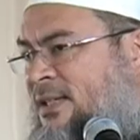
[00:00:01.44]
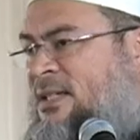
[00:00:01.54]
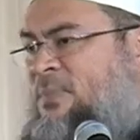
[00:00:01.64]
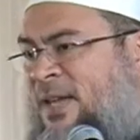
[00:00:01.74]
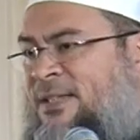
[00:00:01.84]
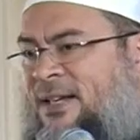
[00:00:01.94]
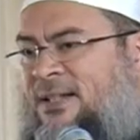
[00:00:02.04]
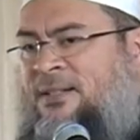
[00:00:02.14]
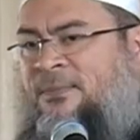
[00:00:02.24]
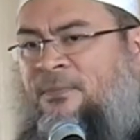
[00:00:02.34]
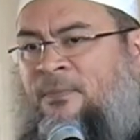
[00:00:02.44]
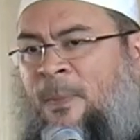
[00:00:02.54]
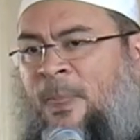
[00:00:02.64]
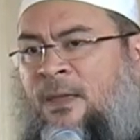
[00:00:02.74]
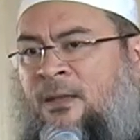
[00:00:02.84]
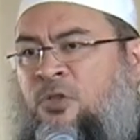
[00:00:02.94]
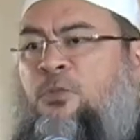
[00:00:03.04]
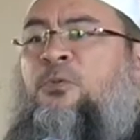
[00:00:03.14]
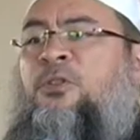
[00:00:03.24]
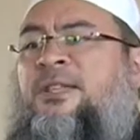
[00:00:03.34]
this being done? To
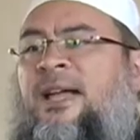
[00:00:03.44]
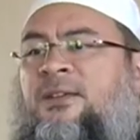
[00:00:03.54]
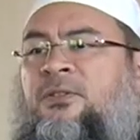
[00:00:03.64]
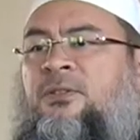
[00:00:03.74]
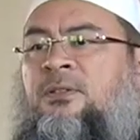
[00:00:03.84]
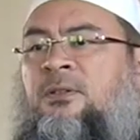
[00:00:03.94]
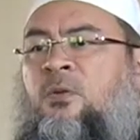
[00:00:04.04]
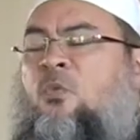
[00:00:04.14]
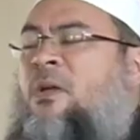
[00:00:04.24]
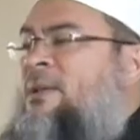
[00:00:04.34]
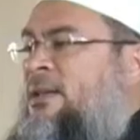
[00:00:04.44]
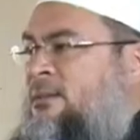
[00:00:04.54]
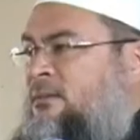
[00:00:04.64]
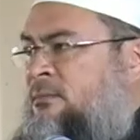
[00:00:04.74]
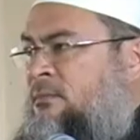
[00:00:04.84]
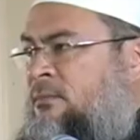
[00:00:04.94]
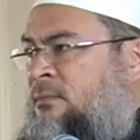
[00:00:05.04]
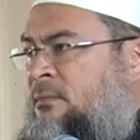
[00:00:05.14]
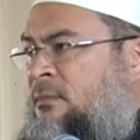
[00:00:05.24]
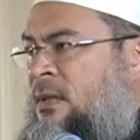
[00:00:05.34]
protect women.
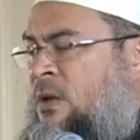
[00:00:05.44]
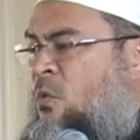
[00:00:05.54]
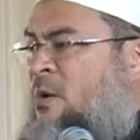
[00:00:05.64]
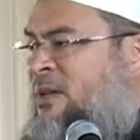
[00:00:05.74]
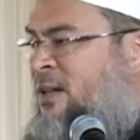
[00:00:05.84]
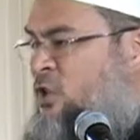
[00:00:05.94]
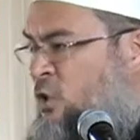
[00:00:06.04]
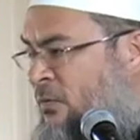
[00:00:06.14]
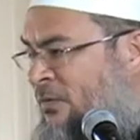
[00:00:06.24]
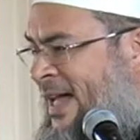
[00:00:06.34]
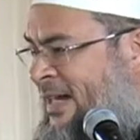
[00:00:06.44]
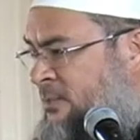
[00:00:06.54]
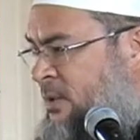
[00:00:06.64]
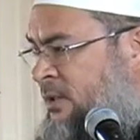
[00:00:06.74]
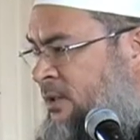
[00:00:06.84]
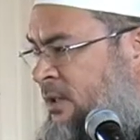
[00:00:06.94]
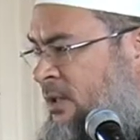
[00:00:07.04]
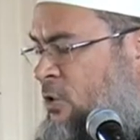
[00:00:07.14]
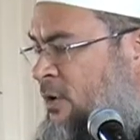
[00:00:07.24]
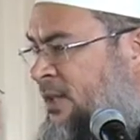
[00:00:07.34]
Women are so valuable,
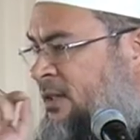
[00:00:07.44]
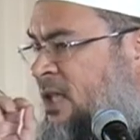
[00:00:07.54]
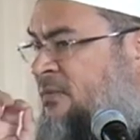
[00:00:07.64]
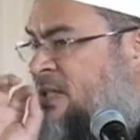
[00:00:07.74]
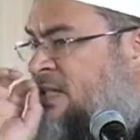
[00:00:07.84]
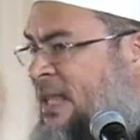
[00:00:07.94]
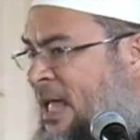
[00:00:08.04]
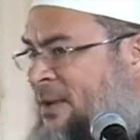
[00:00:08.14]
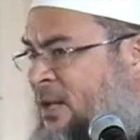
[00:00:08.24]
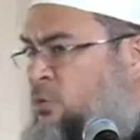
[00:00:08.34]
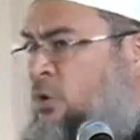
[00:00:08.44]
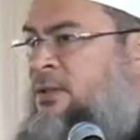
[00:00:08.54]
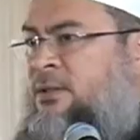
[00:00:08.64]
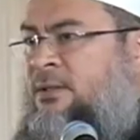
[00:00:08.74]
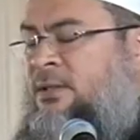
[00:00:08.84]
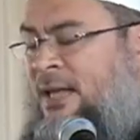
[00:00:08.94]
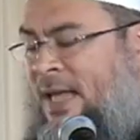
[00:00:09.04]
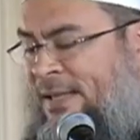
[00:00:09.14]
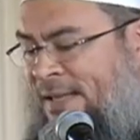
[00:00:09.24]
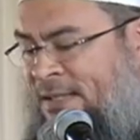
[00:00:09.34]
you can't even say a bad word
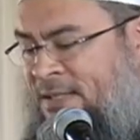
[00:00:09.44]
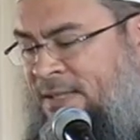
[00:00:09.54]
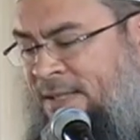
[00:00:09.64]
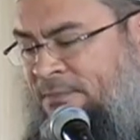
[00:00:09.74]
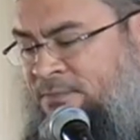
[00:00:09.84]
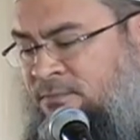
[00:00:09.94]
against them.